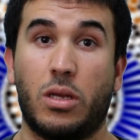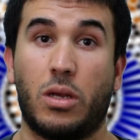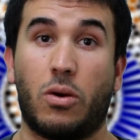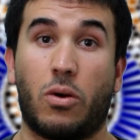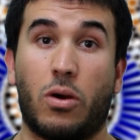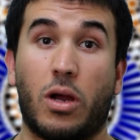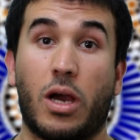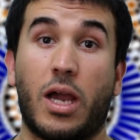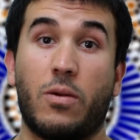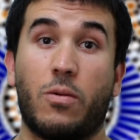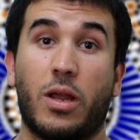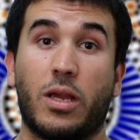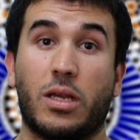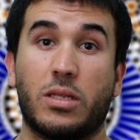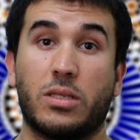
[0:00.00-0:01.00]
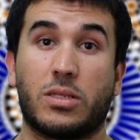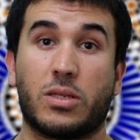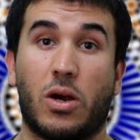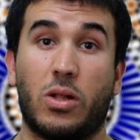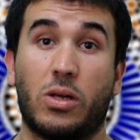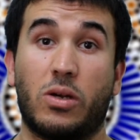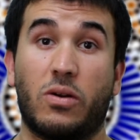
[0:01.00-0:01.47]
or a high-ranking
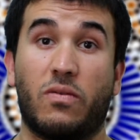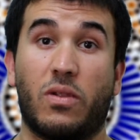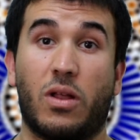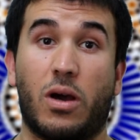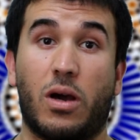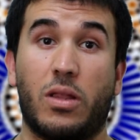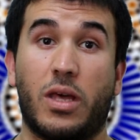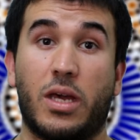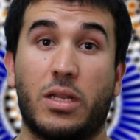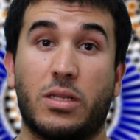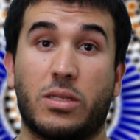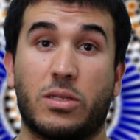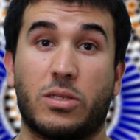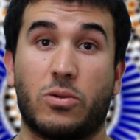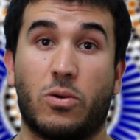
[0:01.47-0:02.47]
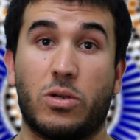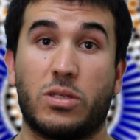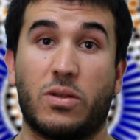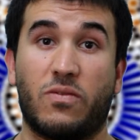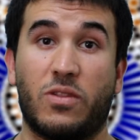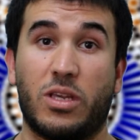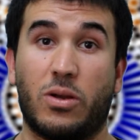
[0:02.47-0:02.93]
scholar of law that is a source
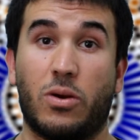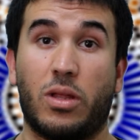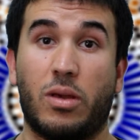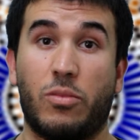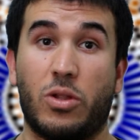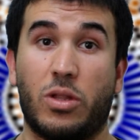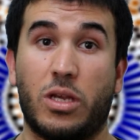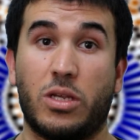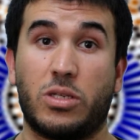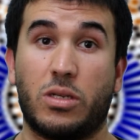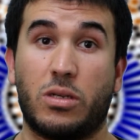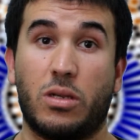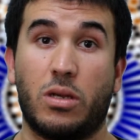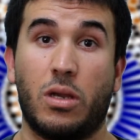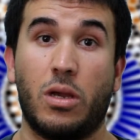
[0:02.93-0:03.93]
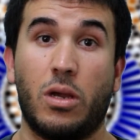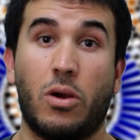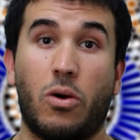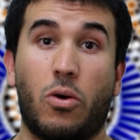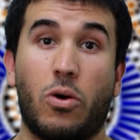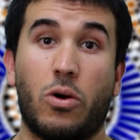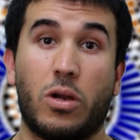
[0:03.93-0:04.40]
of legal emulation,
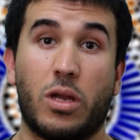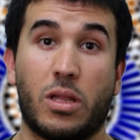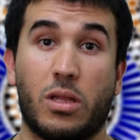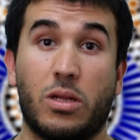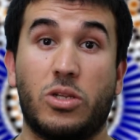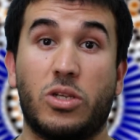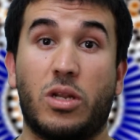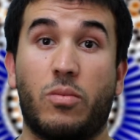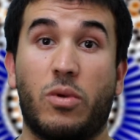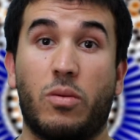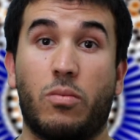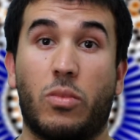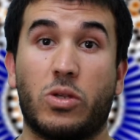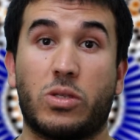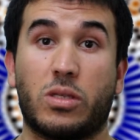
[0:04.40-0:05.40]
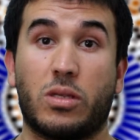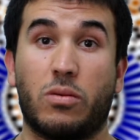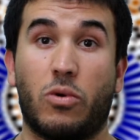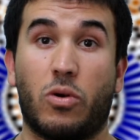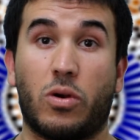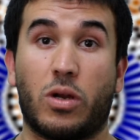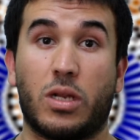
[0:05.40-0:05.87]
or a legitimate Muslim
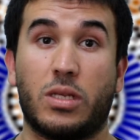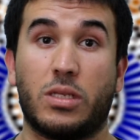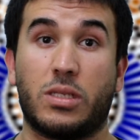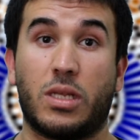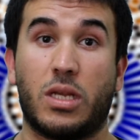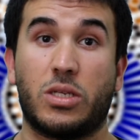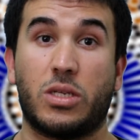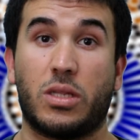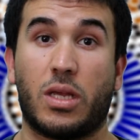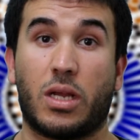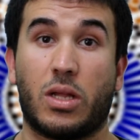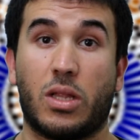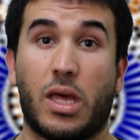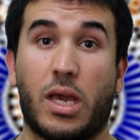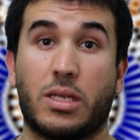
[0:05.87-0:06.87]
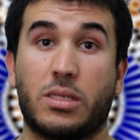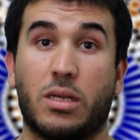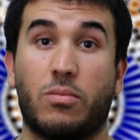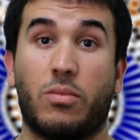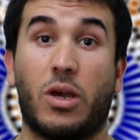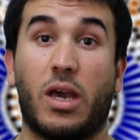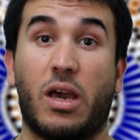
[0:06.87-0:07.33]
organization that collects
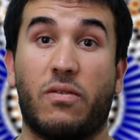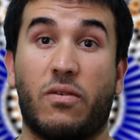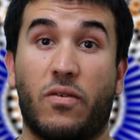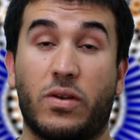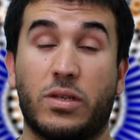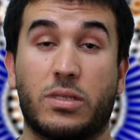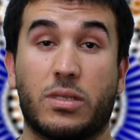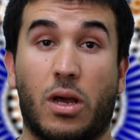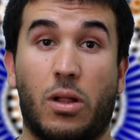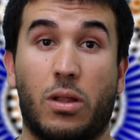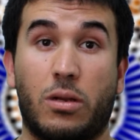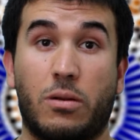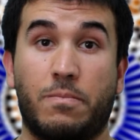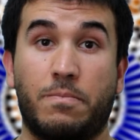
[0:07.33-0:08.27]
on behalf of a scholar.